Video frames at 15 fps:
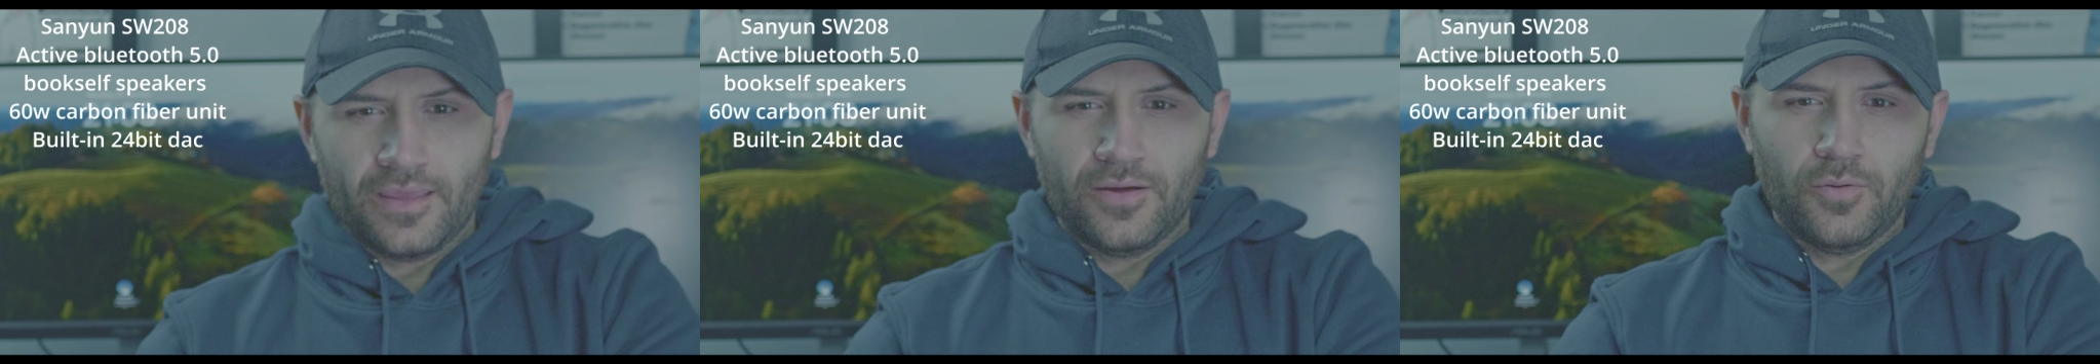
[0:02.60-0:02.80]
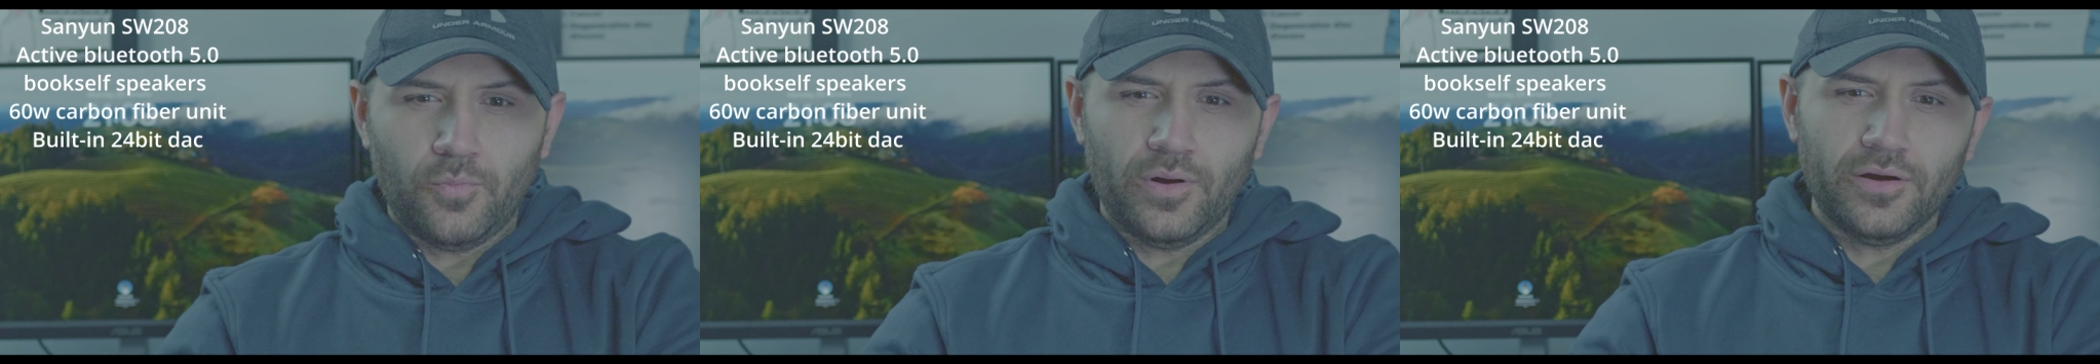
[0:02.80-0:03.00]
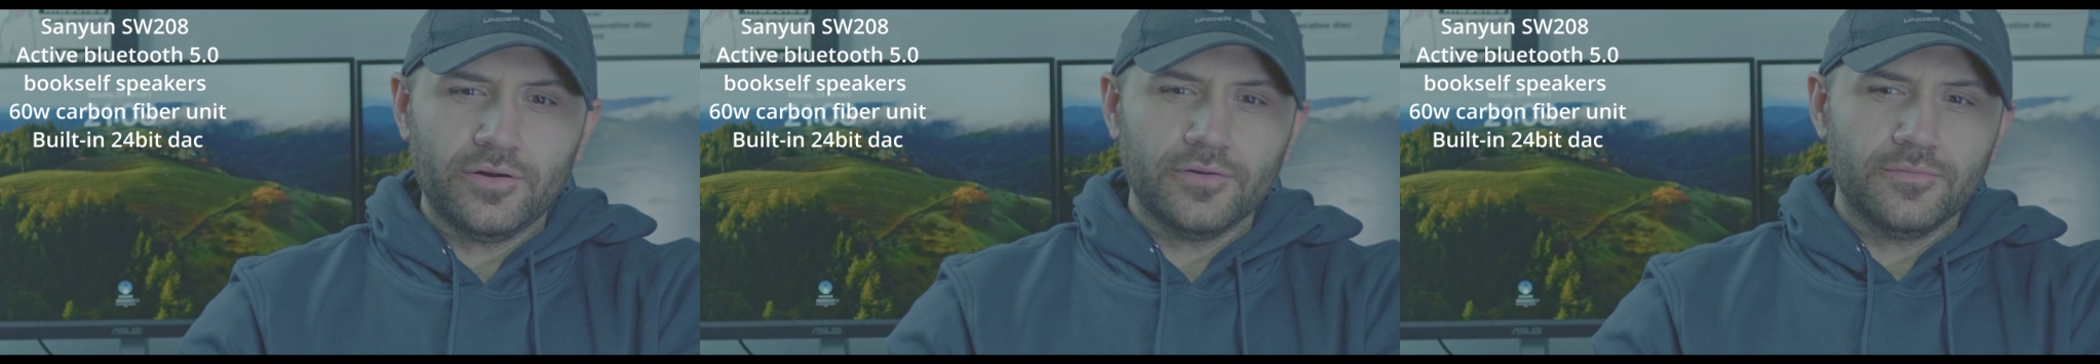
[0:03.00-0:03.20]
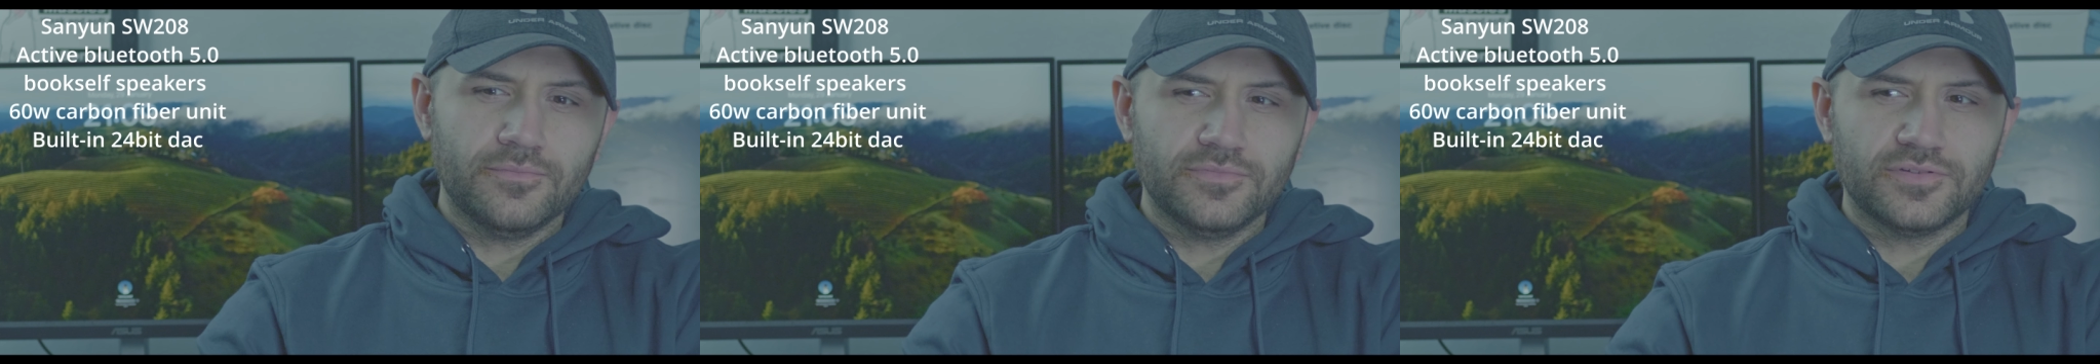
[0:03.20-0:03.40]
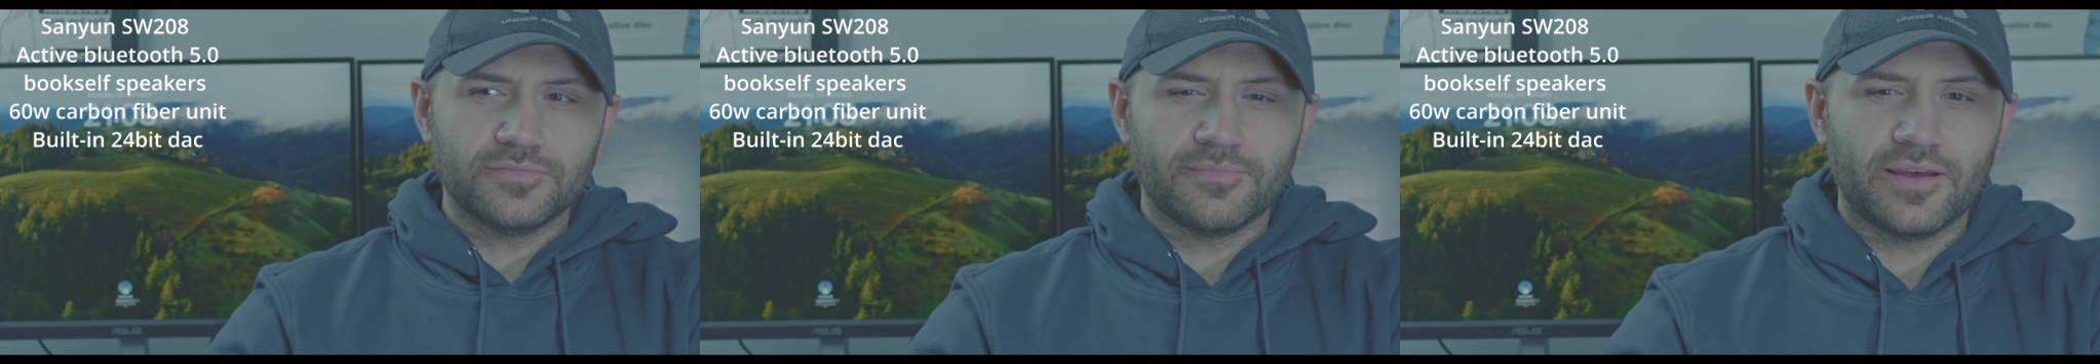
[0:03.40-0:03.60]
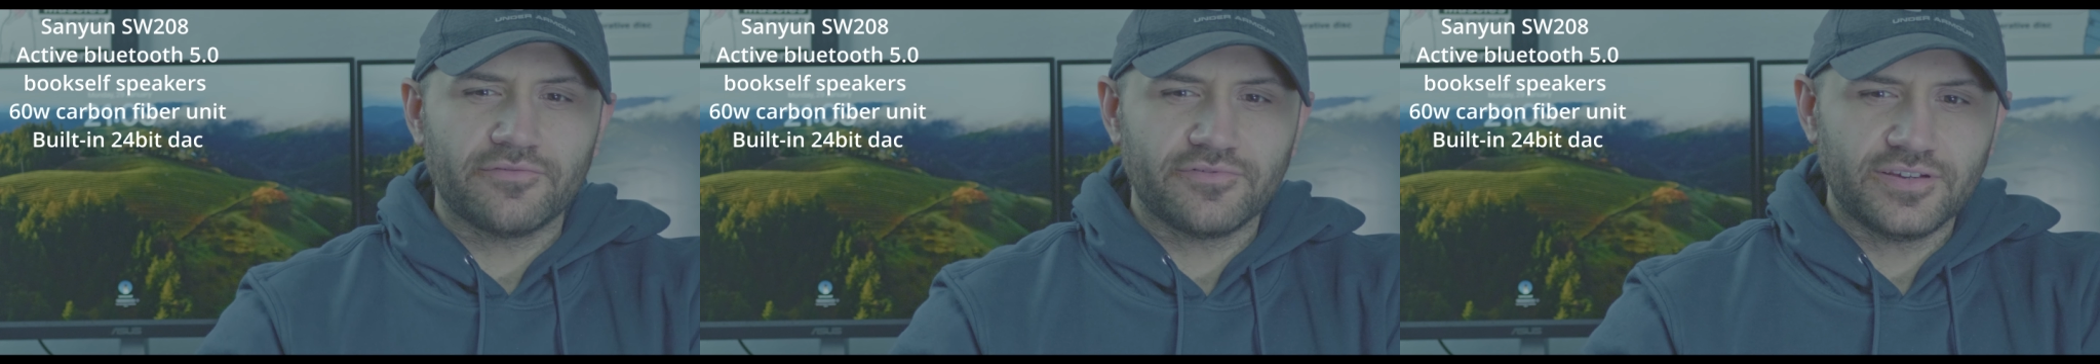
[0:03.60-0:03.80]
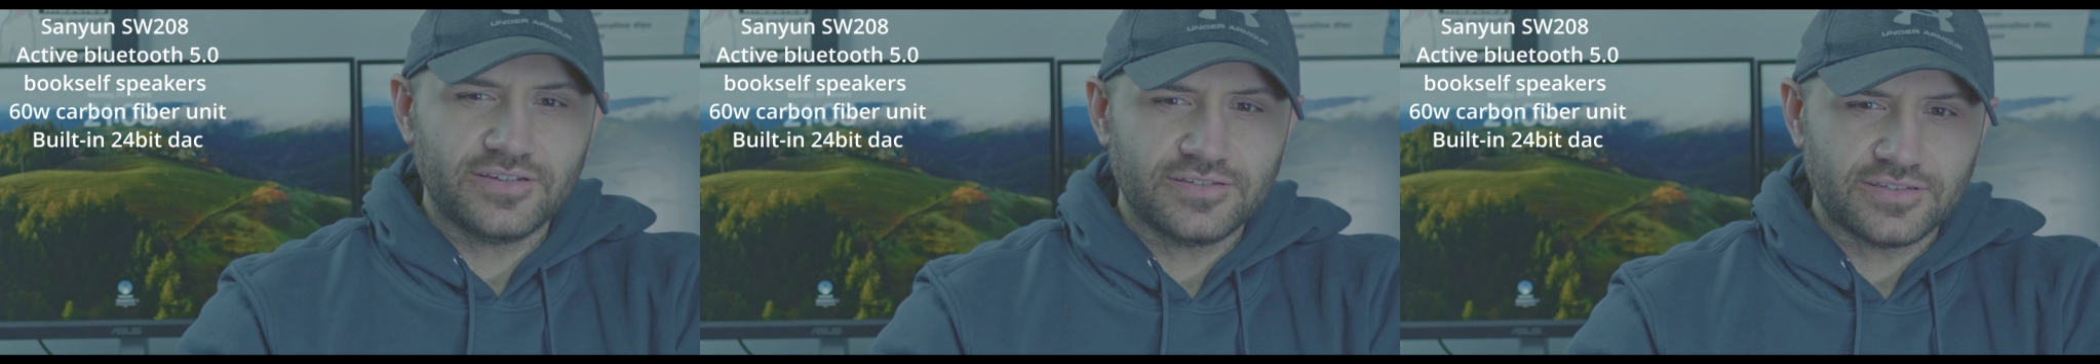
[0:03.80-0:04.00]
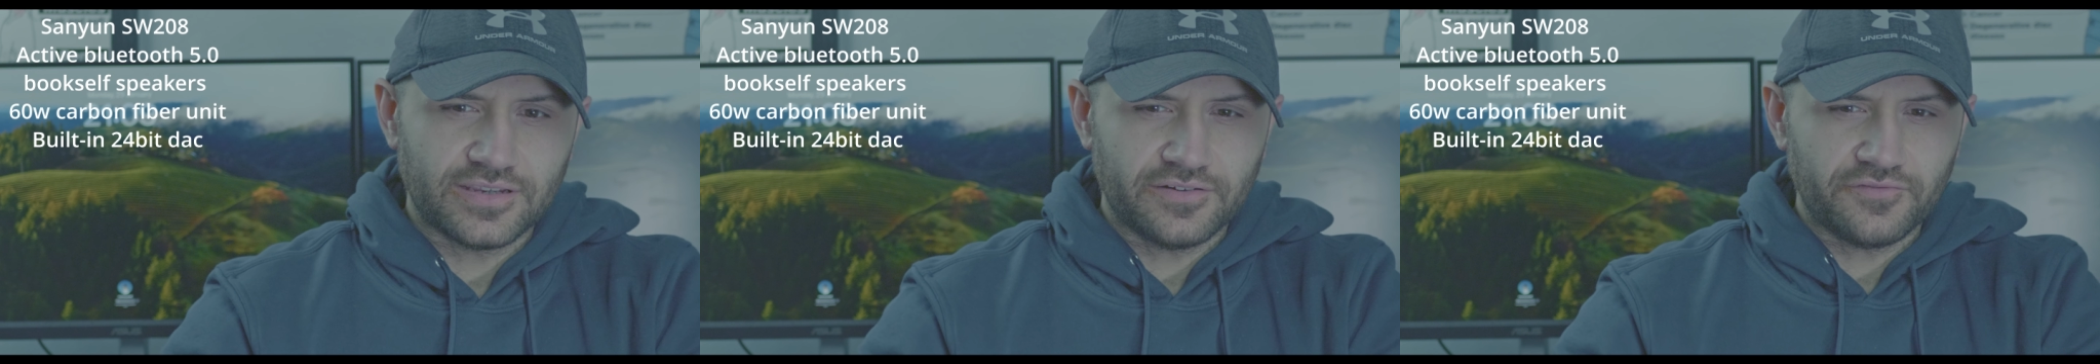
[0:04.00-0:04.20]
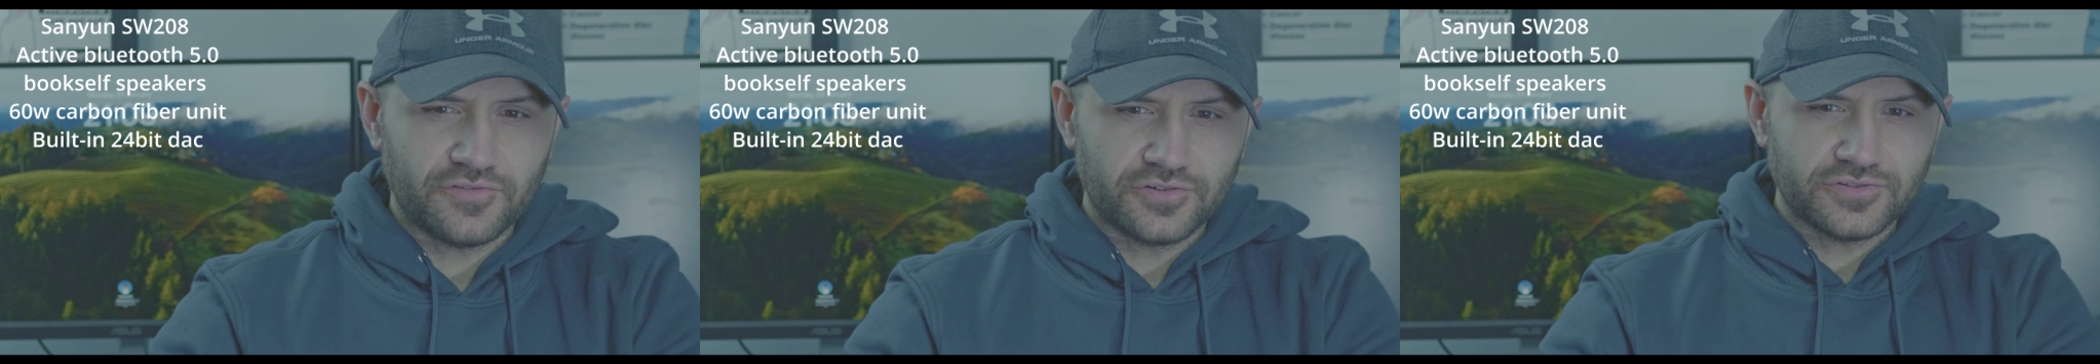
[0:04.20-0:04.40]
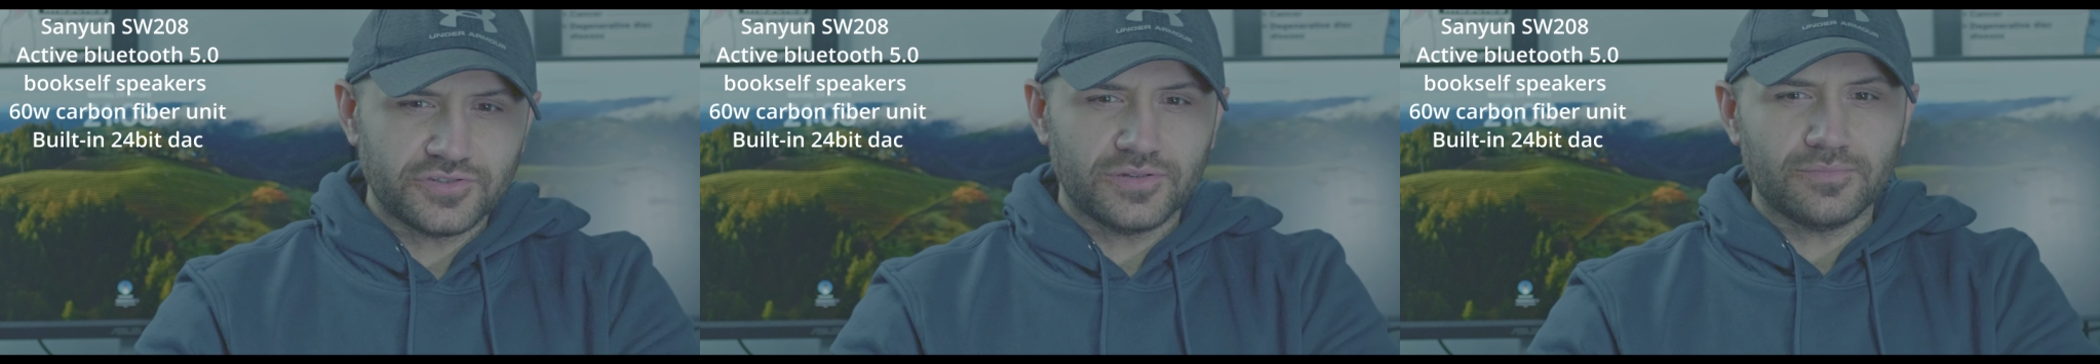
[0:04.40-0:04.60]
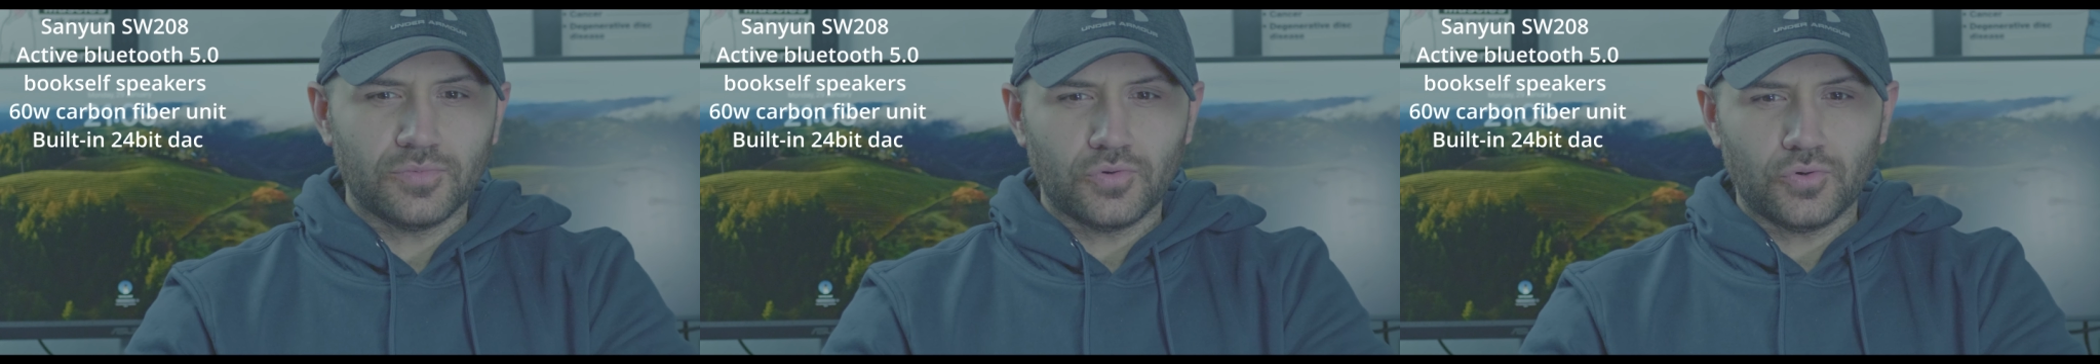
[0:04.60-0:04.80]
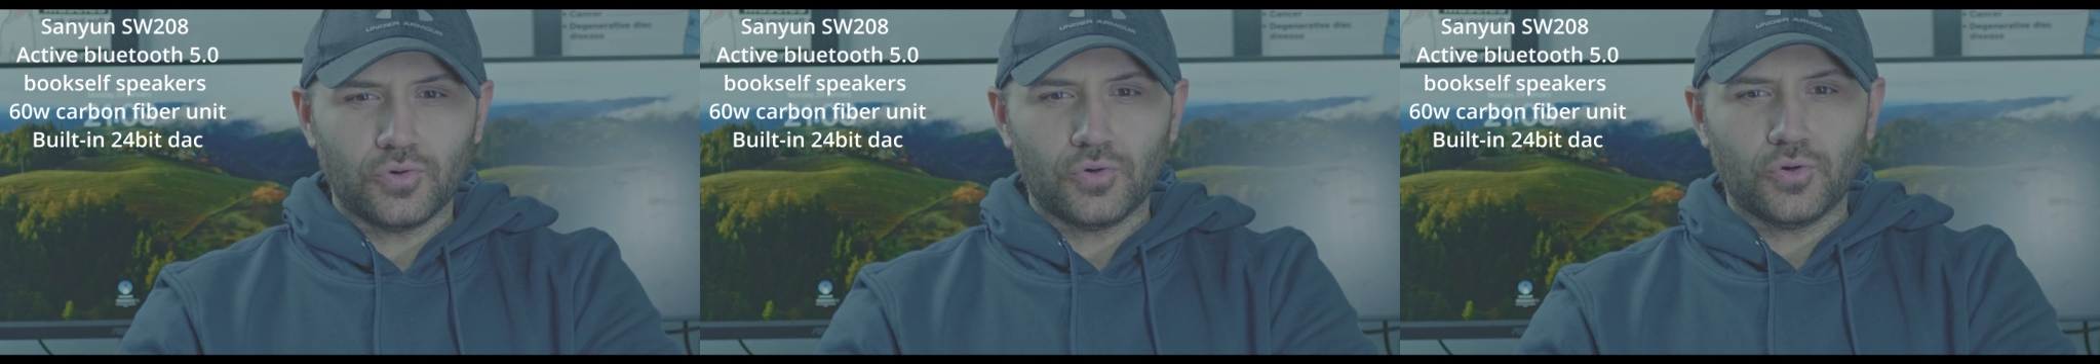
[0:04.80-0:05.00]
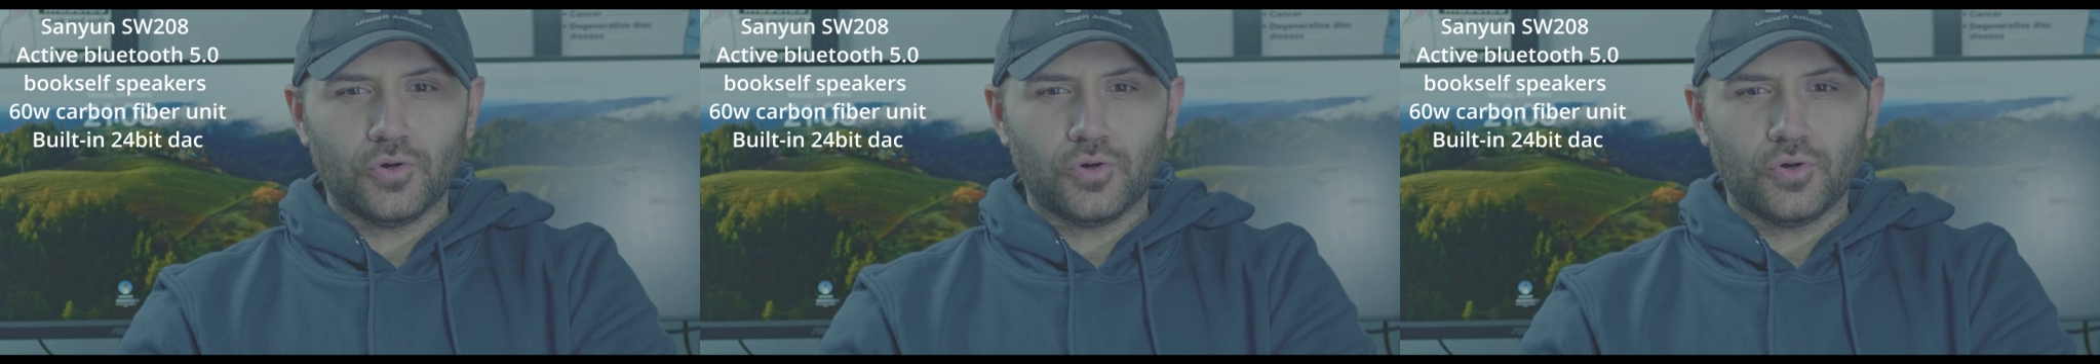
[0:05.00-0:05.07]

Welcome to man-rays, 10 vlogs and more.